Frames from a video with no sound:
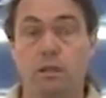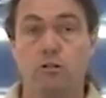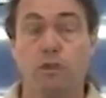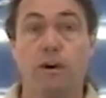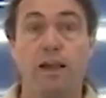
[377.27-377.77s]

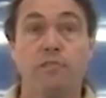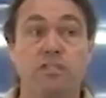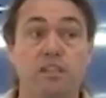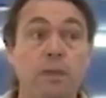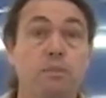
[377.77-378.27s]
So if I've
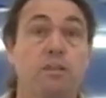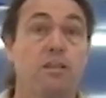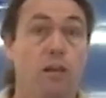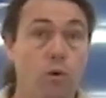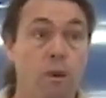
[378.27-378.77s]
slipped
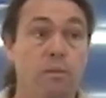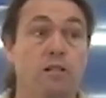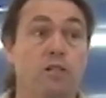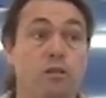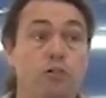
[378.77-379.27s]
the
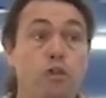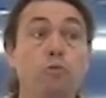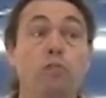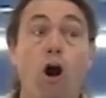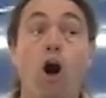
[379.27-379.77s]
equipment
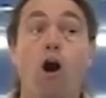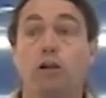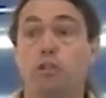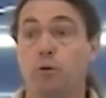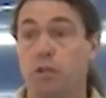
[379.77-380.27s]
too
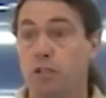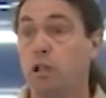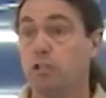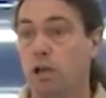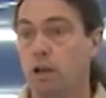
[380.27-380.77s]
long to a
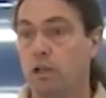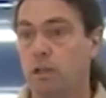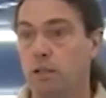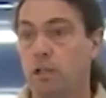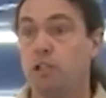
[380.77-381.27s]
young dog
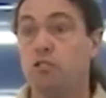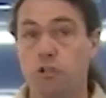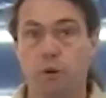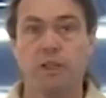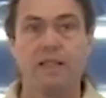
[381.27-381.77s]

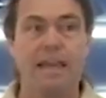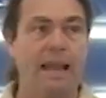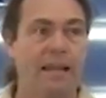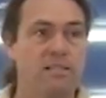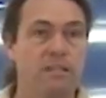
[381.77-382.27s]
during the
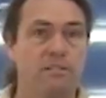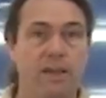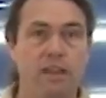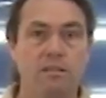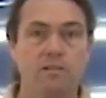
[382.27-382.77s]
adolescent
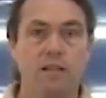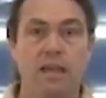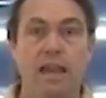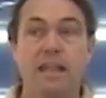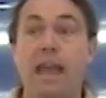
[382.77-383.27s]
phase,
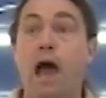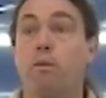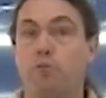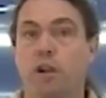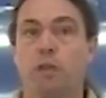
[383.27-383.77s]
and now
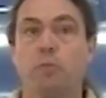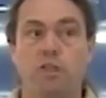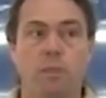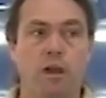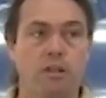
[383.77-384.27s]
I'm trying to
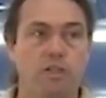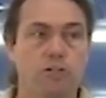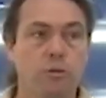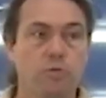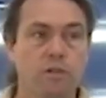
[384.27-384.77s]
put them onto the
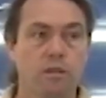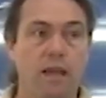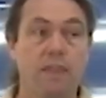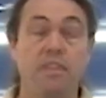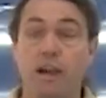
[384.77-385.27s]
suit,
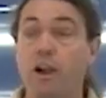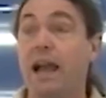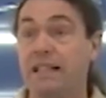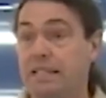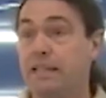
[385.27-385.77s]
and their
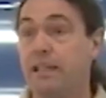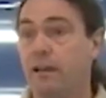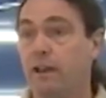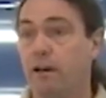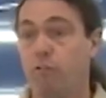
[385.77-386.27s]

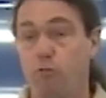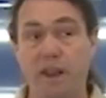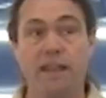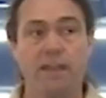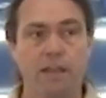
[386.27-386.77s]
idea of
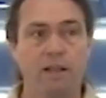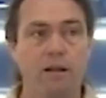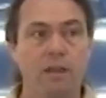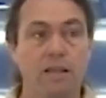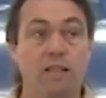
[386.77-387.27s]
winning
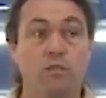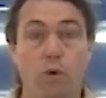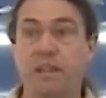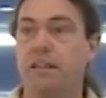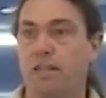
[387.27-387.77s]
here is
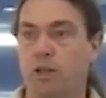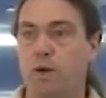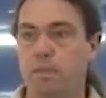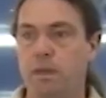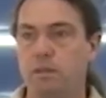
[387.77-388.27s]
winning the
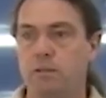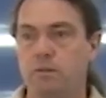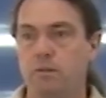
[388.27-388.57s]
equipment,